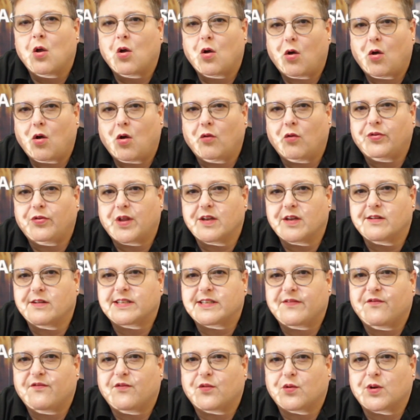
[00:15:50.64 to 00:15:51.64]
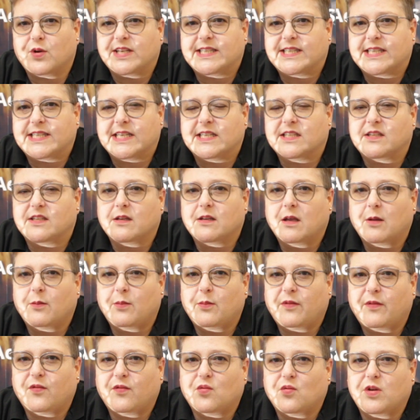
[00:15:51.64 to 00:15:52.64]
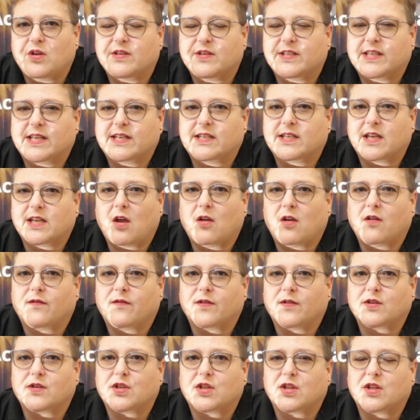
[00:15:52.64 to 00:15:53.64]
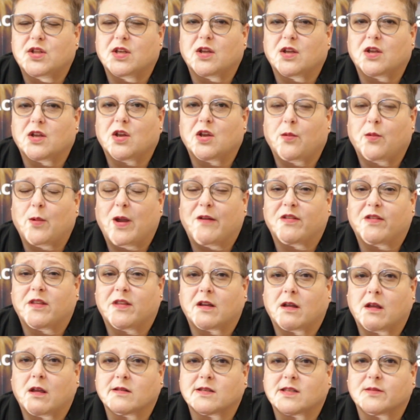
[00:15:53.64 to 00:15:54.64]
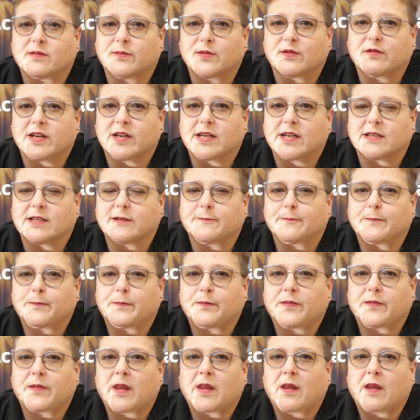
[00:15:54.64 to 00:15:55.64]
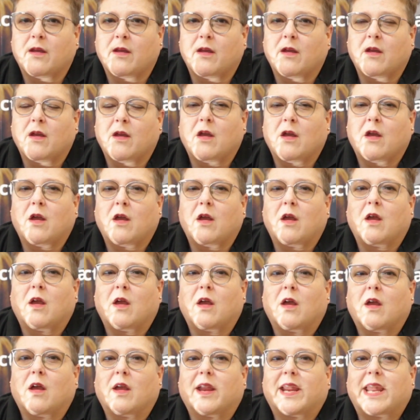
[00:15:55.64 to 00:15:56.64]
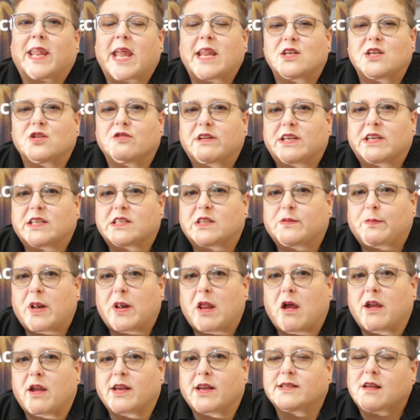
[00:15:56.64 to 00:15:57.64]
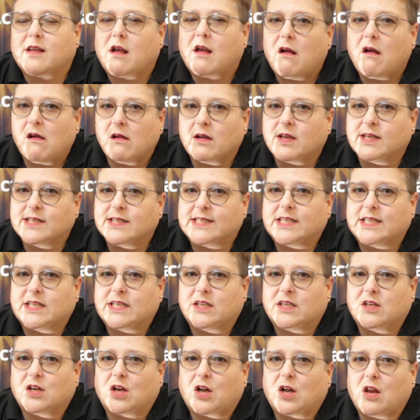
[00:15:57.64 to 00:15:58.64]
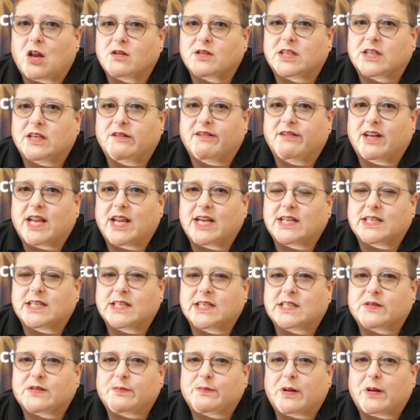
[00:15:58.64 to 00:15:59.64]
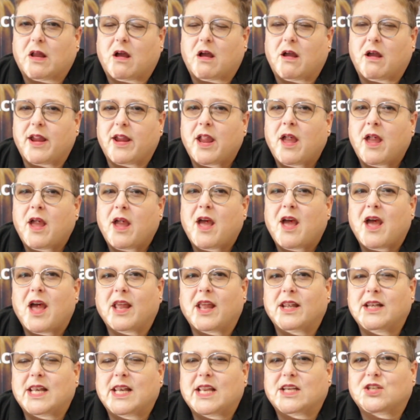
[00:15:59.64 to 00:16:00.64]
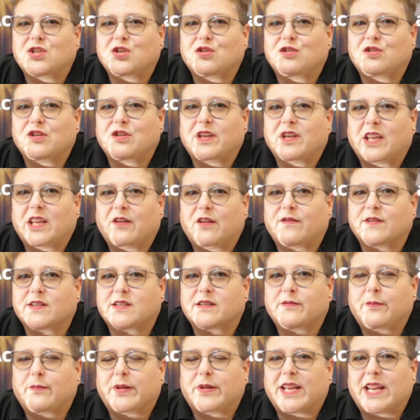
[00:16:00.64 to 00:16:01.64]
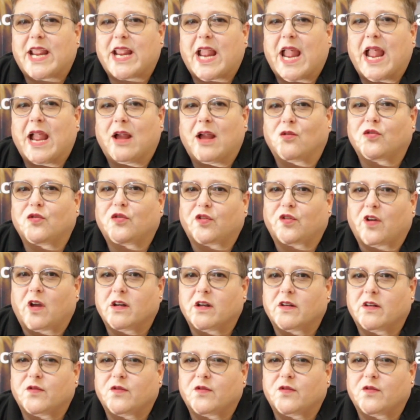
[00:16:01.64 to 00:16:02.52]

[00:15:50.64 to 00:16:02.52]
on those invoices before you send it over to whoever the customer is. Catering supplies are considered a closely related supply unless you're doing it for somebody outside of